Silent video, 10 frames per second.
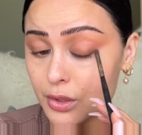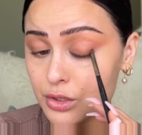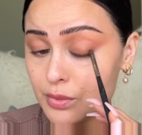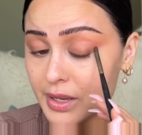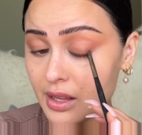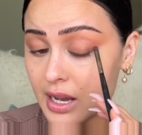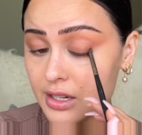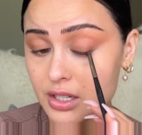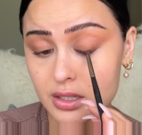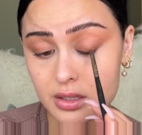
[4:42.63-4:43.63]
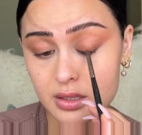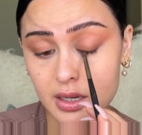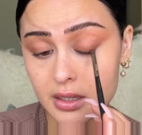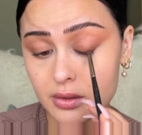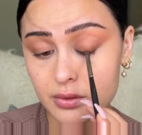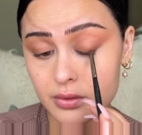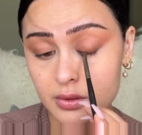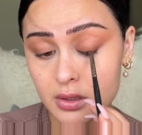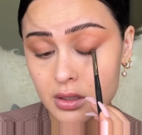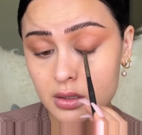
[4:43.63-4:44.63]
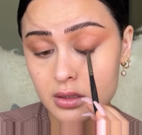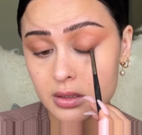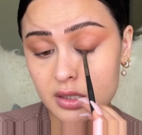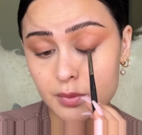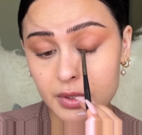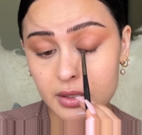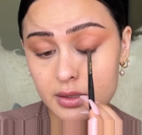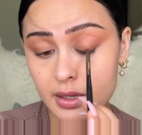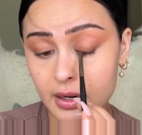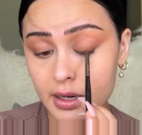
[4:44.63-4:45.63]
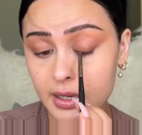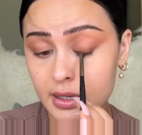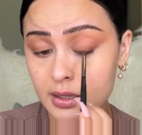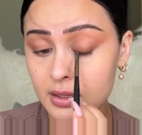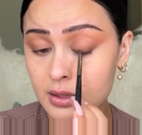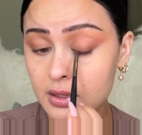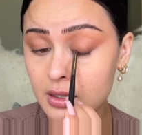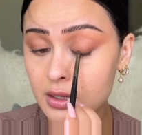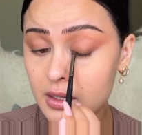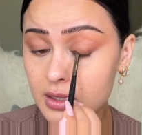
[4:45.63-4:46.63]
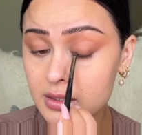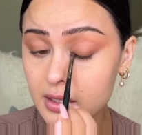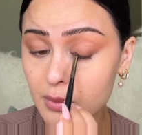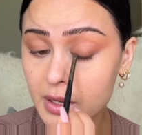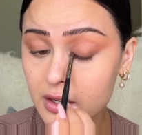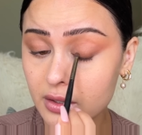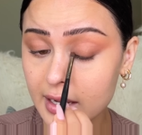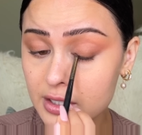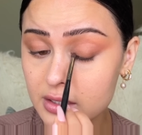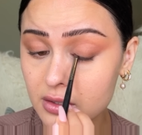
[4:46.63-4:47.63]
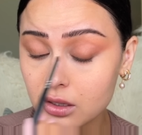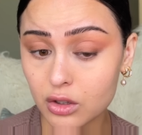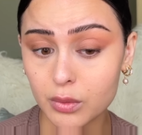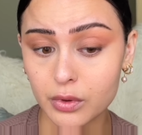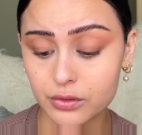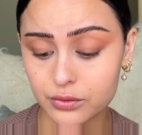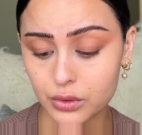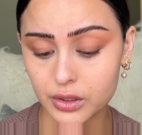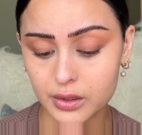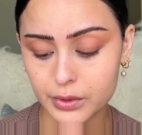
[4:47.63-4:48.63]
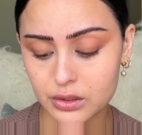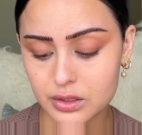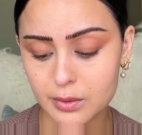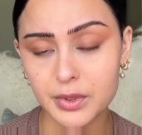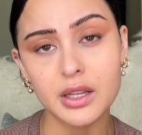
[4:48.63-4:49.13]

close to my lash and just kind of deep in this area. And it's gonna make your lashes look a little more fuller when you deepen